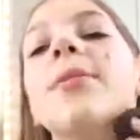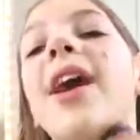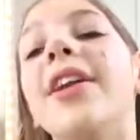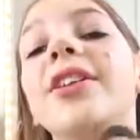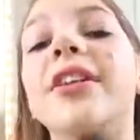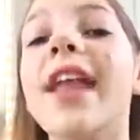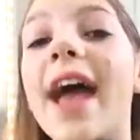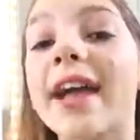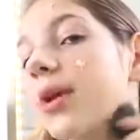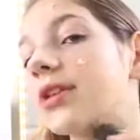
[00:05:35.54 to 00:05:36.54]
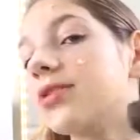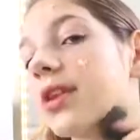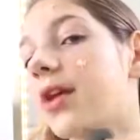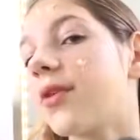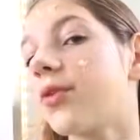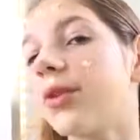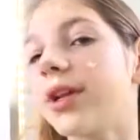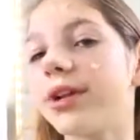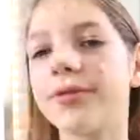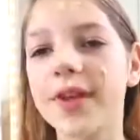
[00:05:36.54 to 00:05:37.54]
some on your neck because you never
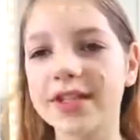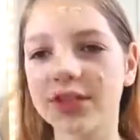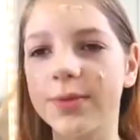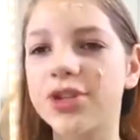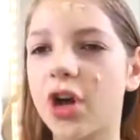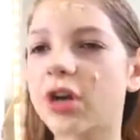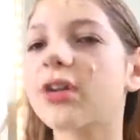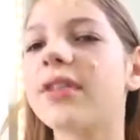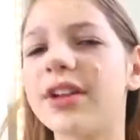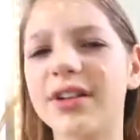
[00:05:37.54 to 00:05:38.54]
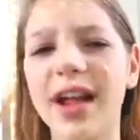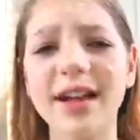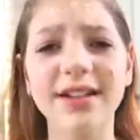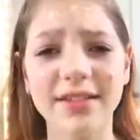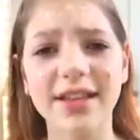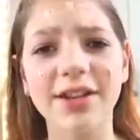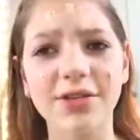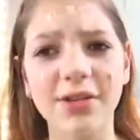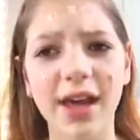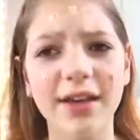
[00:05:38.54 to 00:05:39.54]
want your face to be darker than your neck because then
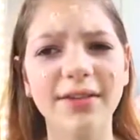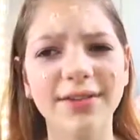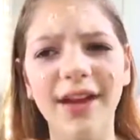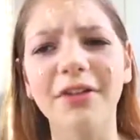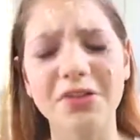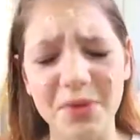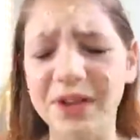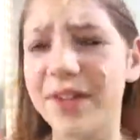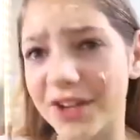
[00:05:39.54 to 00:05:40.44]
you're like, that girl's wearing